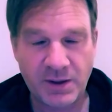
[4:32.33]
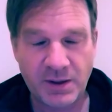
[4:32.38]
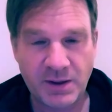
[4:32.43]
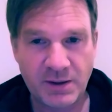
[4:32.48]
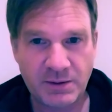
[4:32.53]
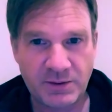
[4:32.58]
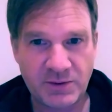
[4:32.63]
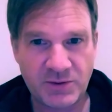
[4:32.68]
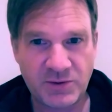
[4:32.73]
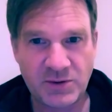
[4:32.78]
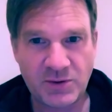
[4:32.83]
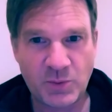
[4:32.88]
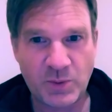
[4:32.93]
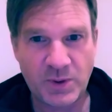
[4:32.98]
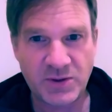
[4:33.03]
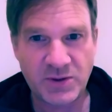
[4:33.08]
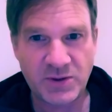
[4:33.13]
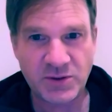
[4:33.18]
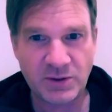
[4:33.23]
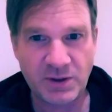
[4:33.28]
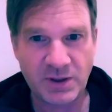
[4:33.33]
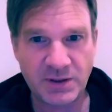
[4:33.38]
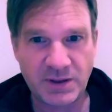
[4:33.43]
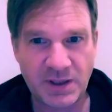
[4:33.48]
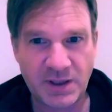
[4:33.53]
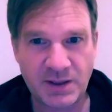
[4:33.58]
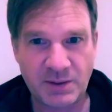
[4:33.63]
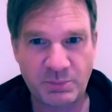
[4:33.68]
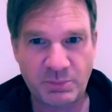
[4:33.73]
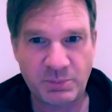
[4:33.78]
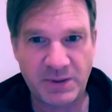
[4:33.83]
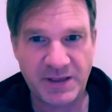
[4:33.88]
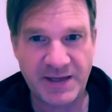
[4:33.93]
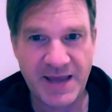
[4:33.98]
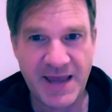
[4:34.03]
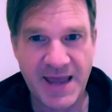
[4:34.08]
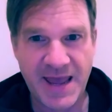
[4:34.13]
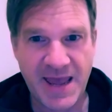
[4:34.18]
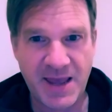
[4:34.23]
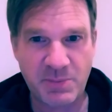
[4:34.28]
because otherwise you look like a big
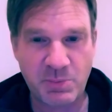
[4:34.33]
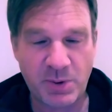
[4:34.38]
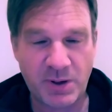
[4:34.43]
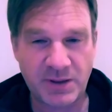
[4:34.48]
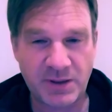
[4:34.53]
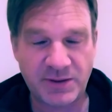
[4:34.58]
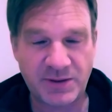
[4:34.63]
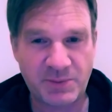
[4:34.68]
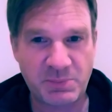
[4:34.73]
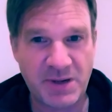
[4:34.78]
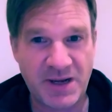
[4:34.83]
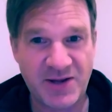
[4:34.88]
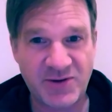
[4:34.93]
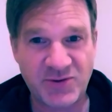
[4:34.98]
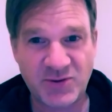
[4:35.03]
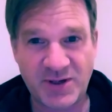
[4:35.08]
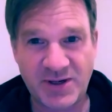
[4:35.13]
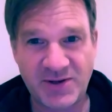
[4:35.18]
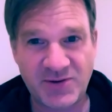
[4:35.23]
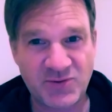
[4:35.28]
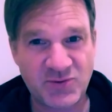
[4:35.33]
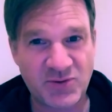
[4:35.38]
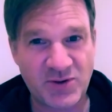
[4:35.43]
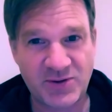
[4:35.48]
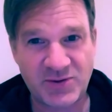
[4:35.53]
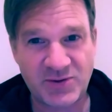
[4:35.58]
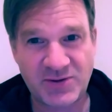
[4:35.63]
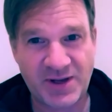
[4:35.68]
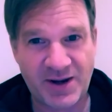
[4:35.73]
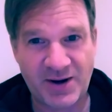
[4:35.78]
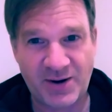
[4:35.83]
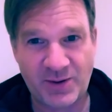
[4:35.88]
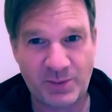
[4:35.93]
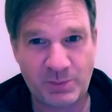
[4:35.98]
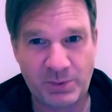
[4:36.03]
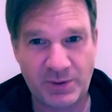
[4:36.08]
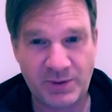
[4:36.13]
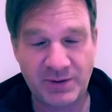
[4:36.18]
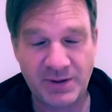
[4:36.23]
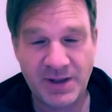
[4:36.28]
ape on the beach, and it's just
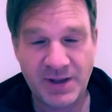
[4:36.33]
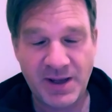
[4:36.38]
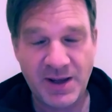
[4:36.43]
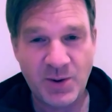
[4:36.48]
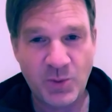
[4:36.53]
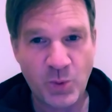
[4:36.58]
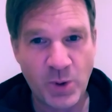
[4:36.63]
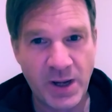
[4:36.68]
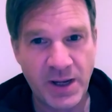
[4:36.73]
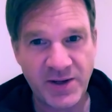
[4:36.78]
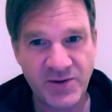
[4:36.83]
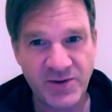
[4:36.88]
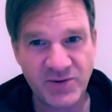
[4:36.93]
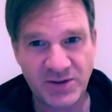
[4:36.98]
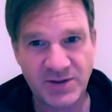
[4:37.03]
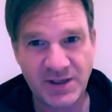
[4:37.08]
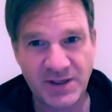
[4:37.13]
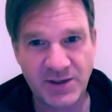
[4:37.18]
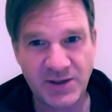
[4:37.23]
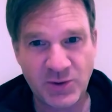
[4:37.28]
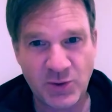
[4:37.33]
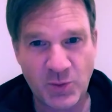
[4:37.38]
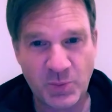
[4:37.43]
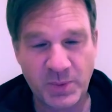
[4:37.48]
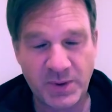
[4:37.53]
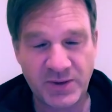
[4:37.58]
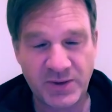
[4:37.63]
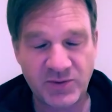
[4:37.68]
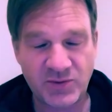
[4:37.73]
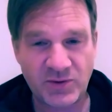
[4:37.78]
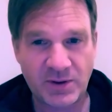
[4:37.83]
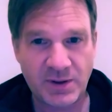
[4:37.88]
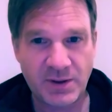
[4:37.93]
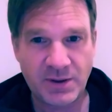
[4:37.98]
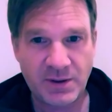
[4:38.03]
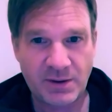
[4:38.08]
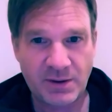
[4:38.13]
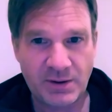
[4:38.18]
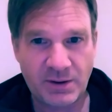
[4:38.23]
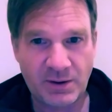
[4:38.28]
terrible. Why is it that humans
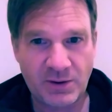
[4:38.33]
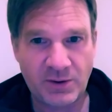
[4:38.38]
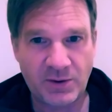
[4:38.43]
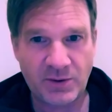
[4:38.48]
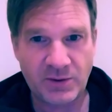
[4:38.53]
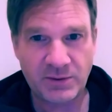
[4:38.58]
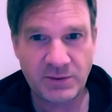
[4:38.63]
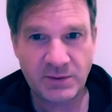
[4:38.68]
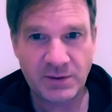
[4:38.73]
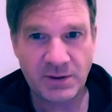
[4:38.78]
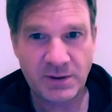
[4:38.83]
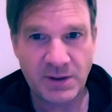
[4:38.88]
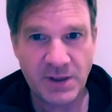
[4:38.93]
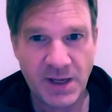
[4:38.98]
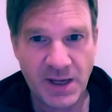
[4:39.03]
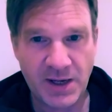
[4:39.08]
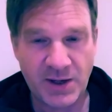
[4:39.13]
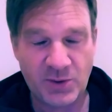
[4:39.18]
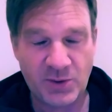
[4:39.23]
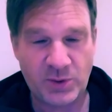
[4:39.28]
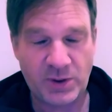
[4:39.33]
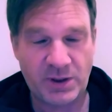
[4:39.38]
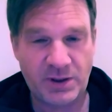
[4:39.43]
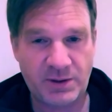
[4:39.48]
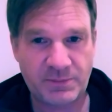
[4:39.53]
are hairy?